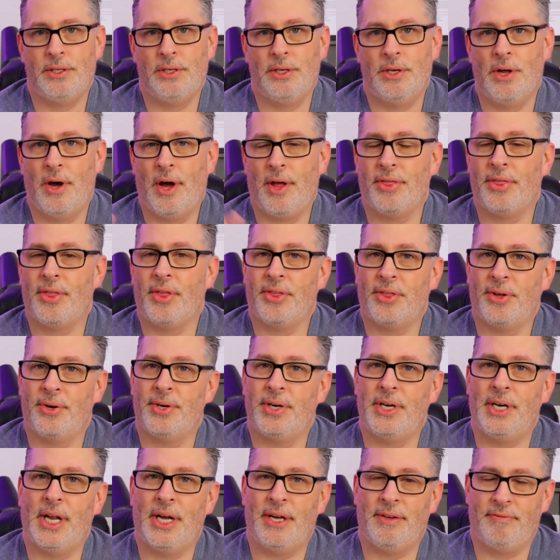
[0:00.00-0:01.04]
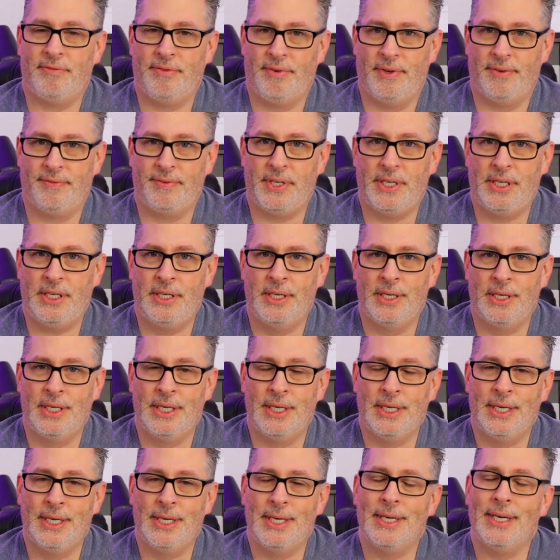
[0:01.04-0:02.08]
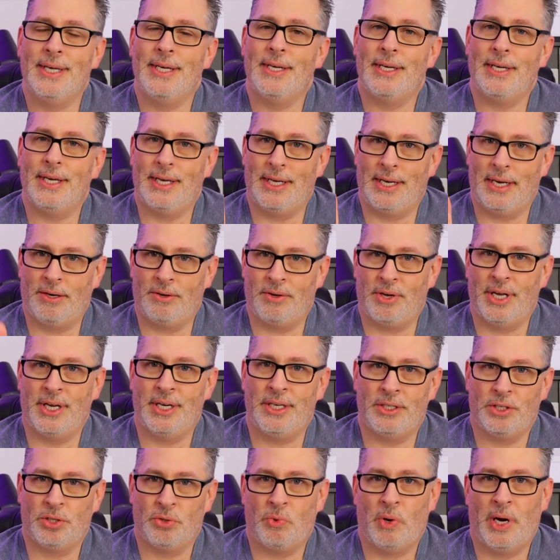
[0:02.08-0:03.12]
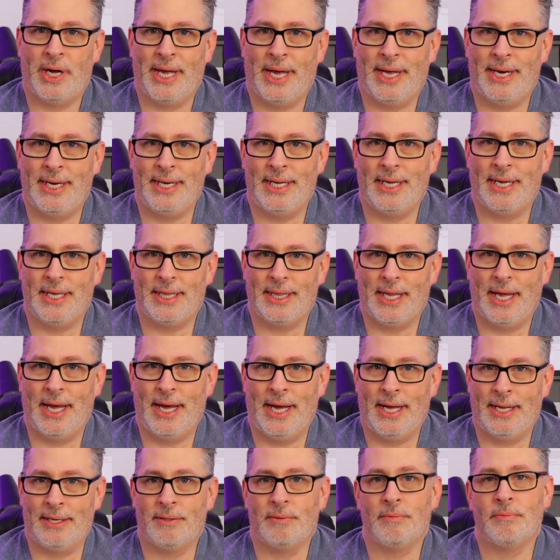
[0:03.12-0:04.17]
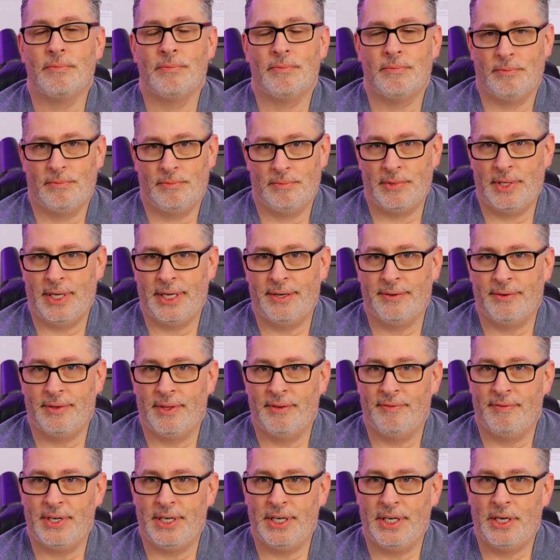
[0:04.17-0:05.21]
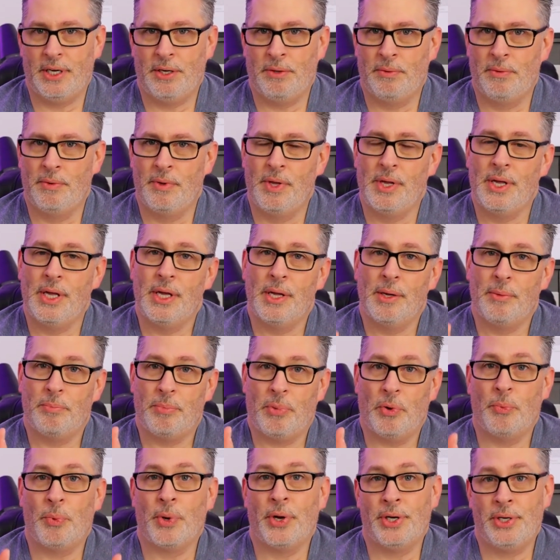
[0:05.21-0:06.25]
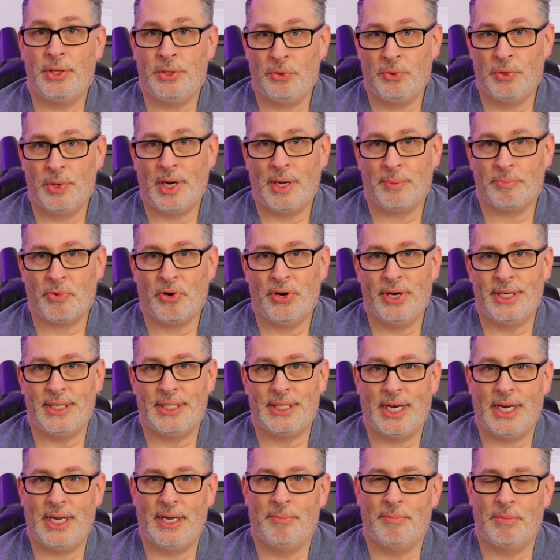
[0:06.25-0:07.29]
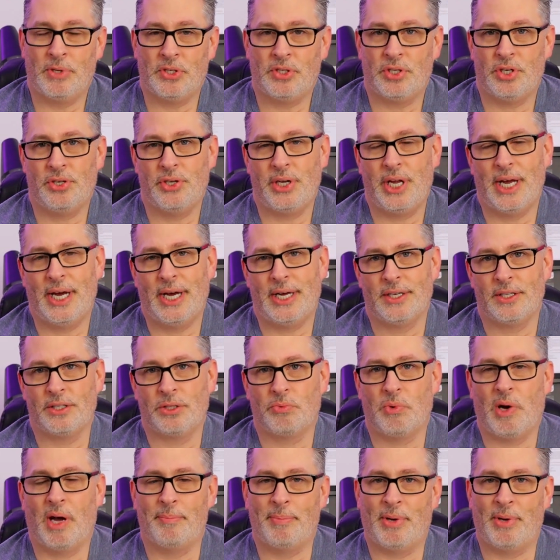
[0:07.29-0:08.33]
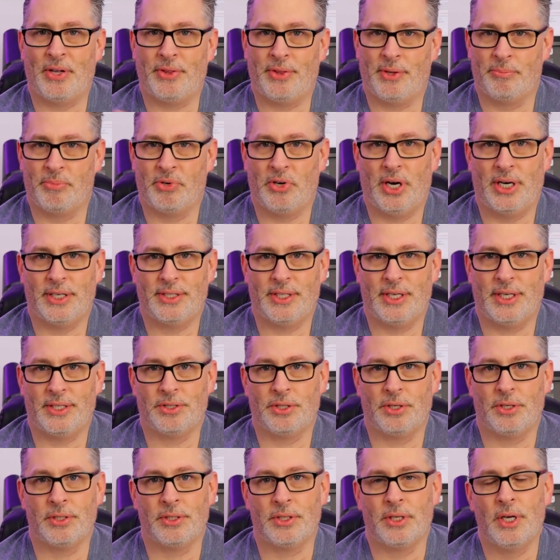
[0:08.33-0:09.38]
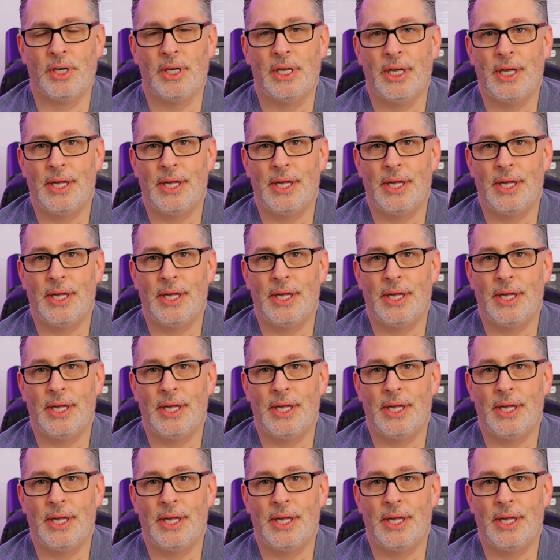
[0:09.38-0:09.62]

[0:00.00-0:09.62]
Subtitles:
not the 3950, and I'll get into why I didn't get that later in the video. But we're going to do an upgrade today. I'm going to show you how to swap out the processors.